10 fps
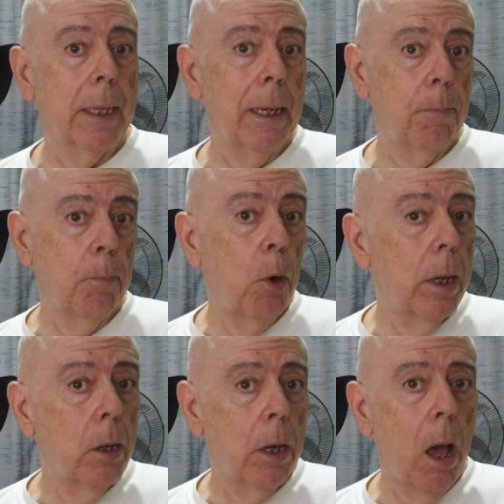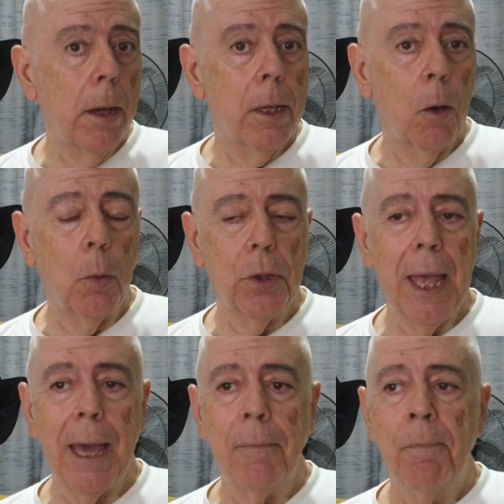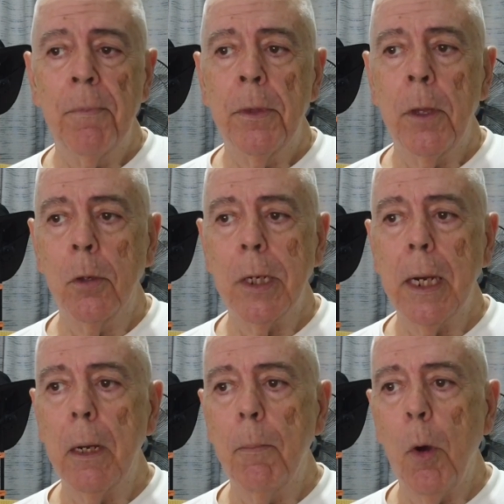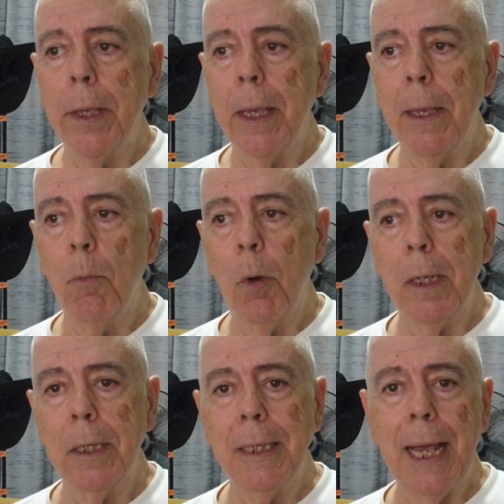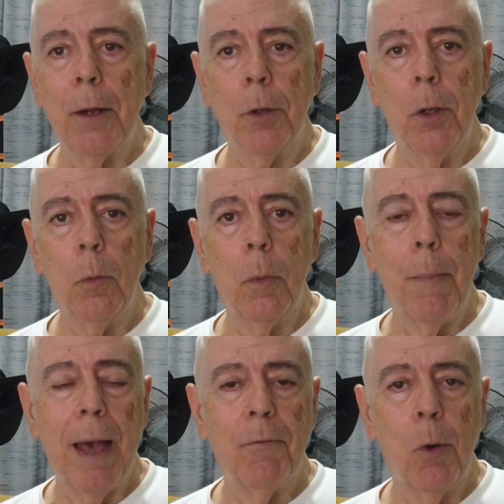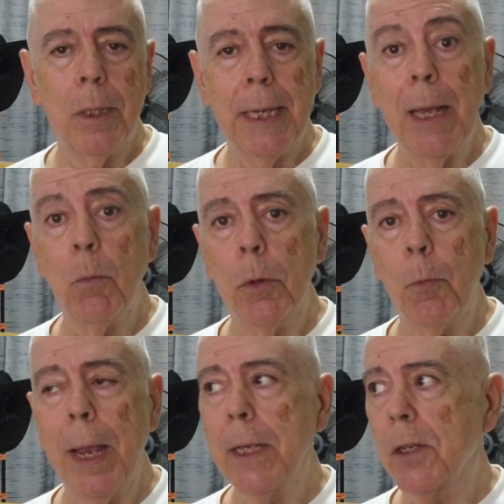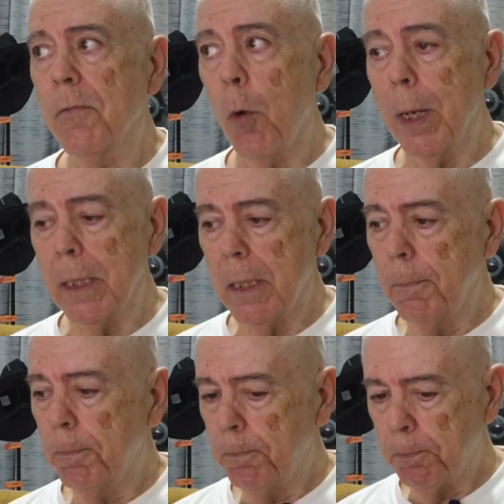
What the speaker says: to get pretty good audio with that. Those little Boya M1s sound good with my voice and with Rhea's voice.